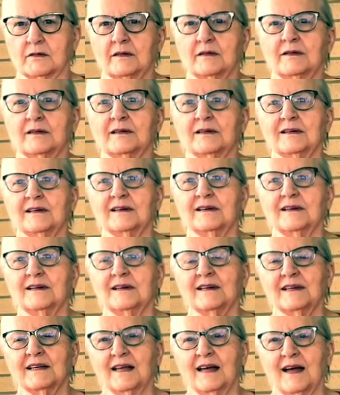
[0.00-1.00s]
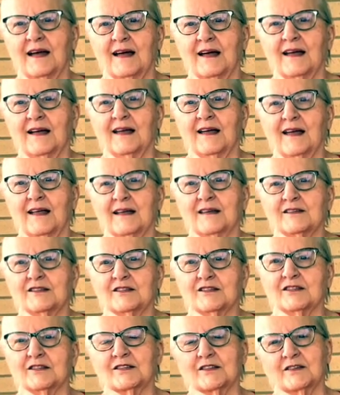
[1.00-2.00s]
Okay, nice. Sorry, I'm
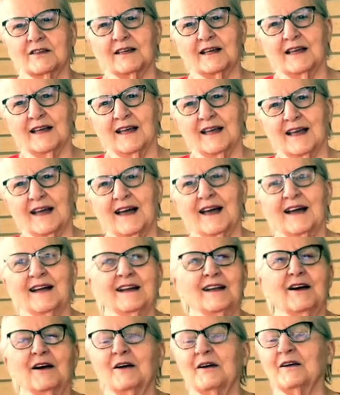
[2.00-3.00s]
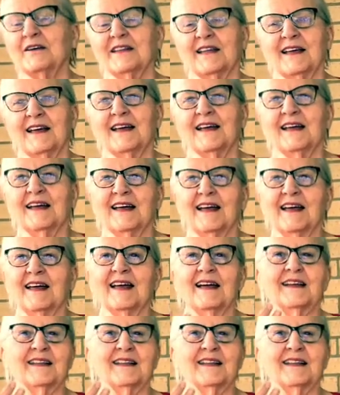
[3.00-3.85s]
jogging your memory.